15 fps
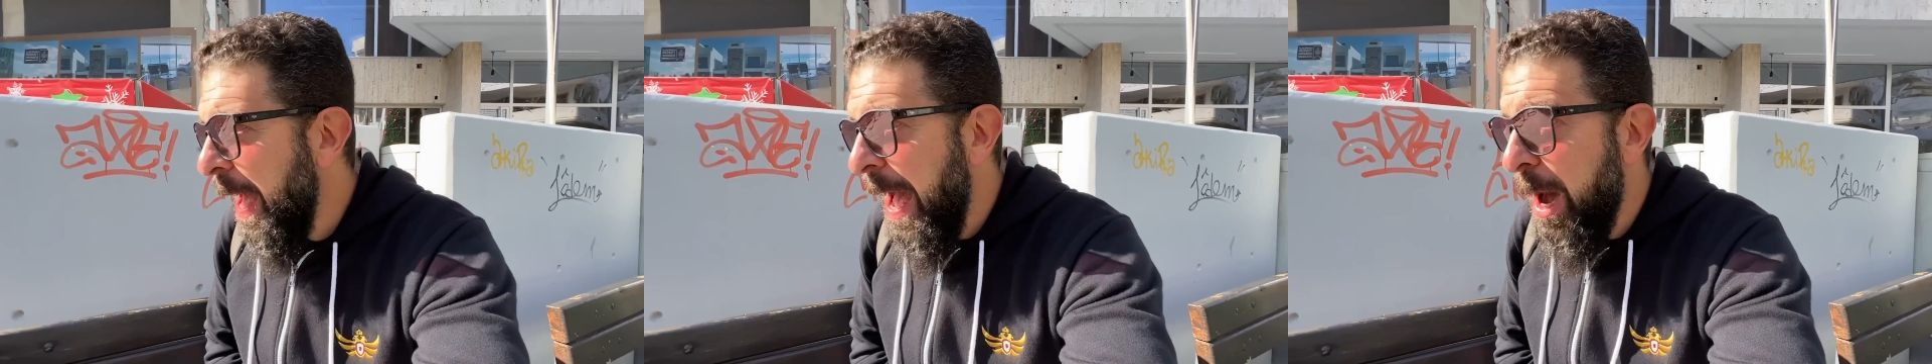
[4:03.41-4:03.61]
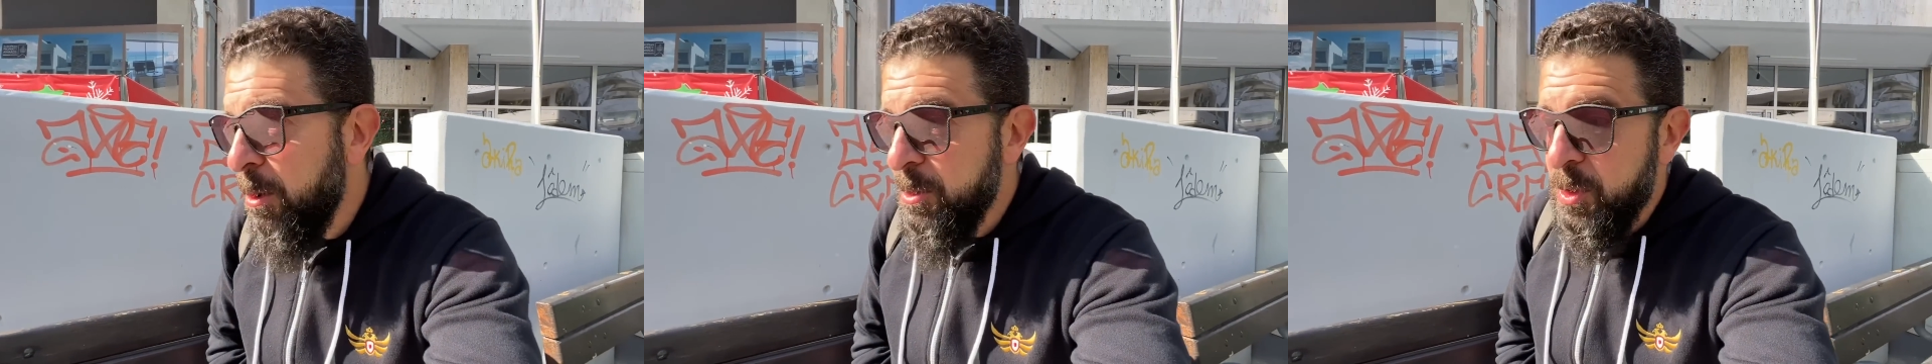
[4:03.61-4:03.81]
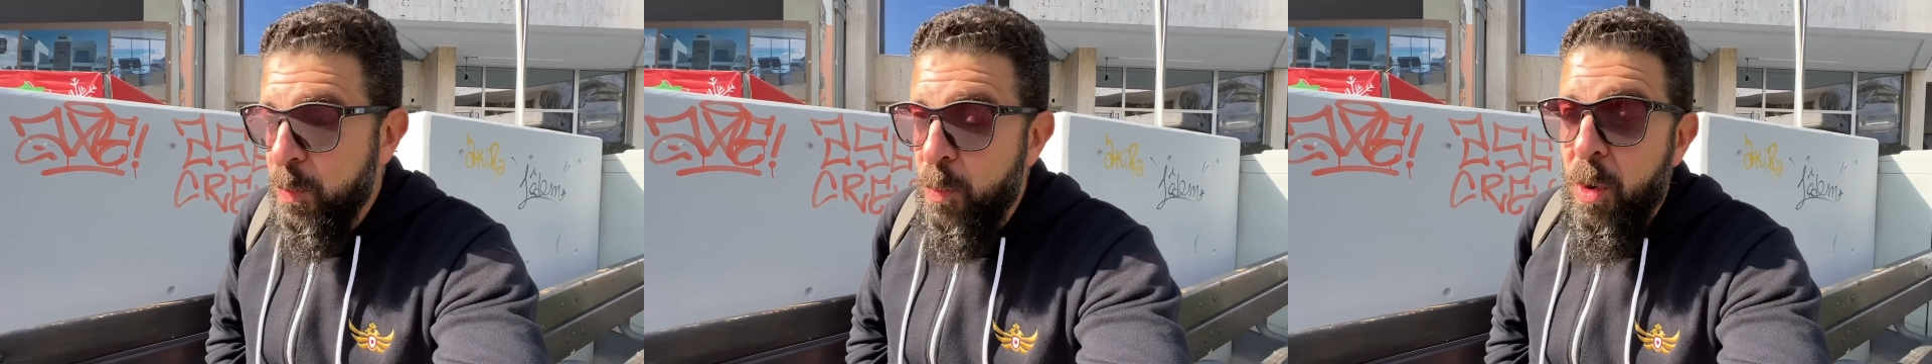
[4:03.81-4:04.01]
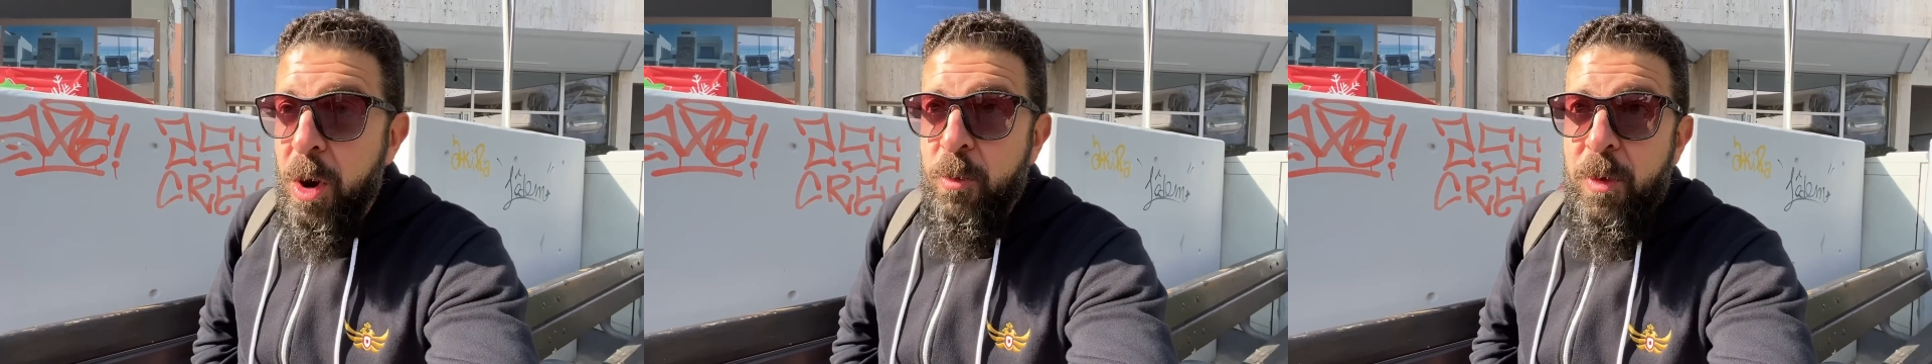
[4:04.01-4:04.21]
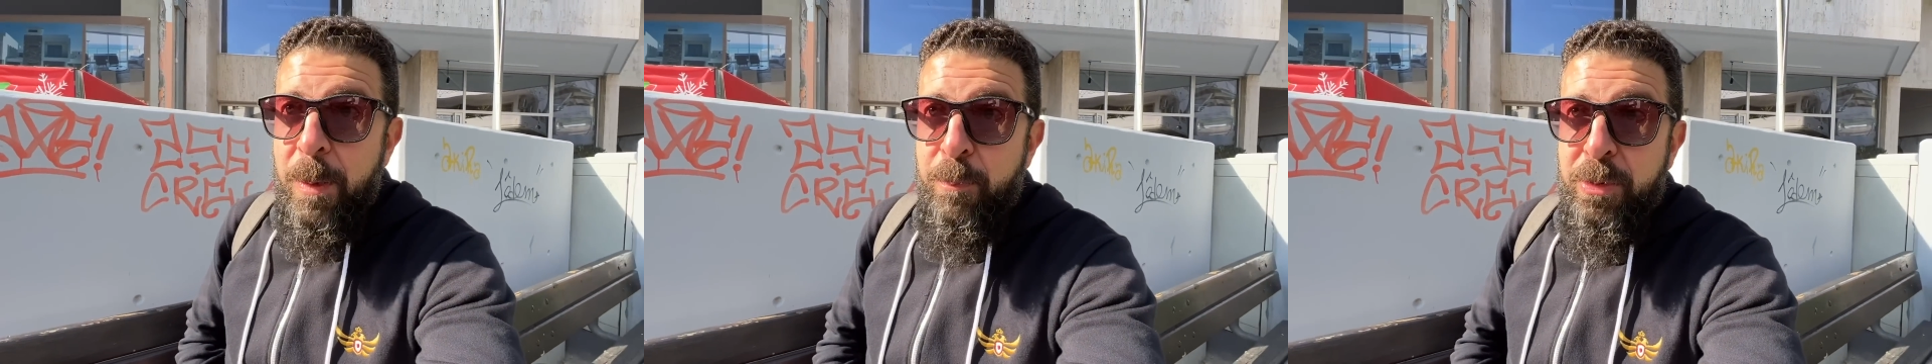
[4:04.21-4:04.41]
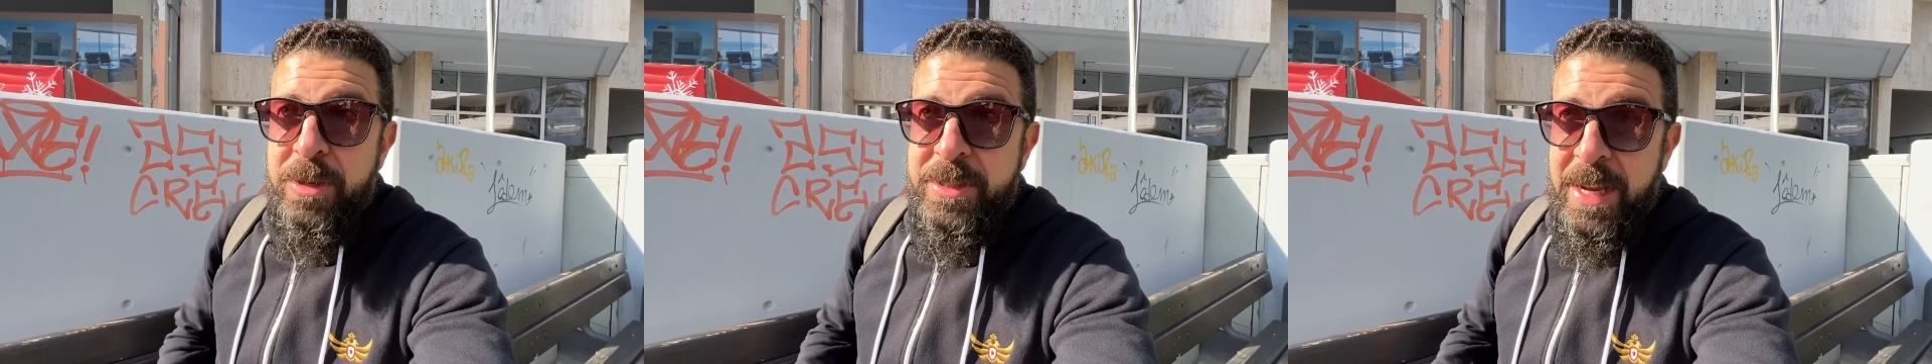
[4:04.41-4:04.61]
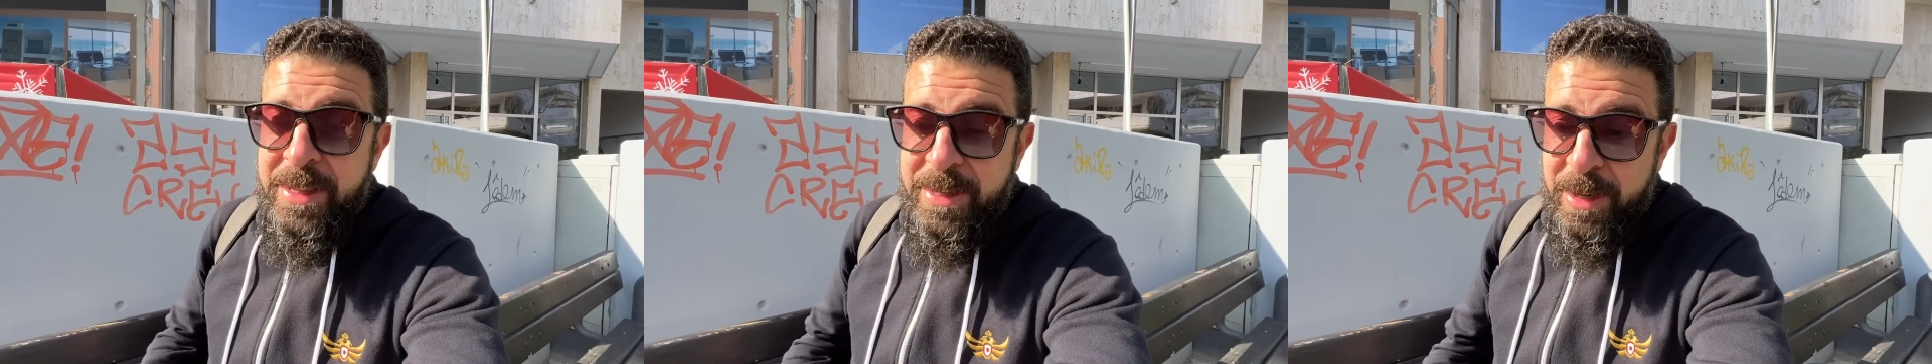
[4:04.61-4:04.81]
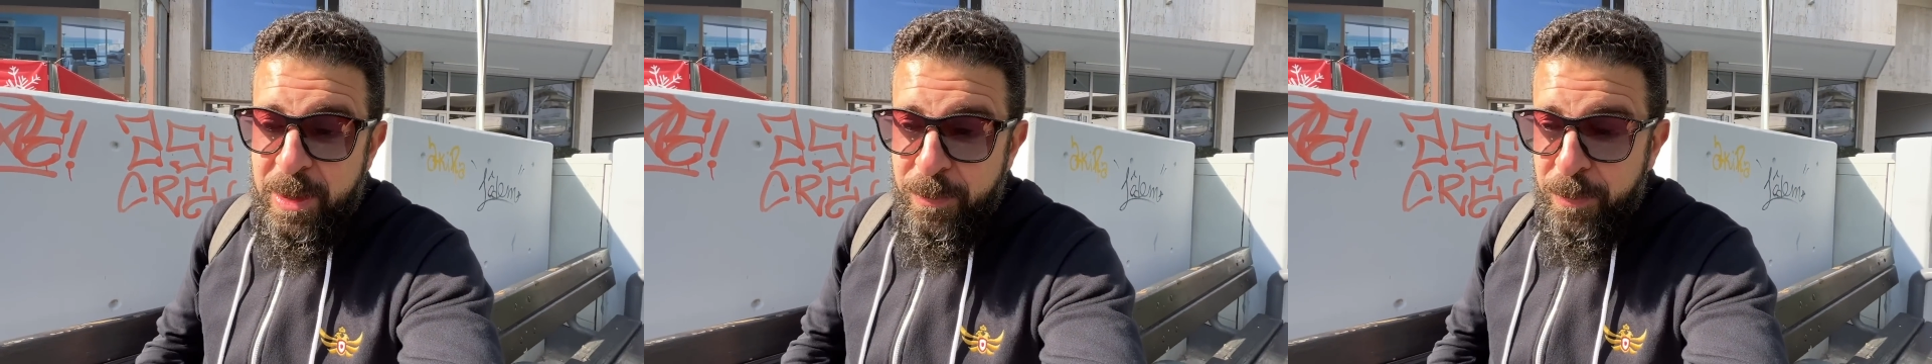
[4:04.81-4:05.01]
House more
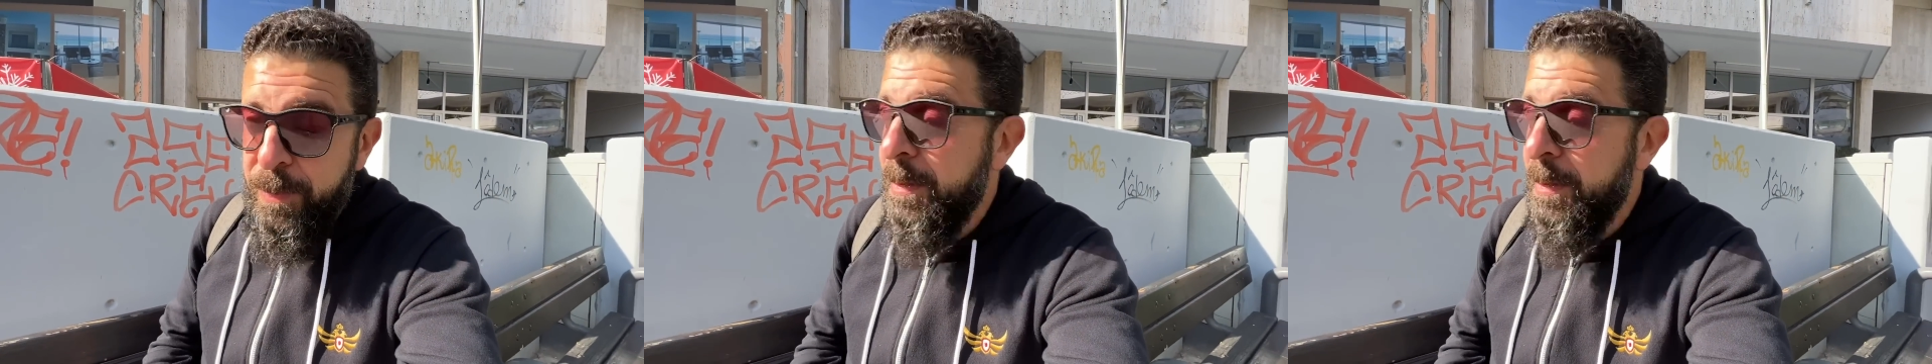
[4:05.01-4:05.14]
representative.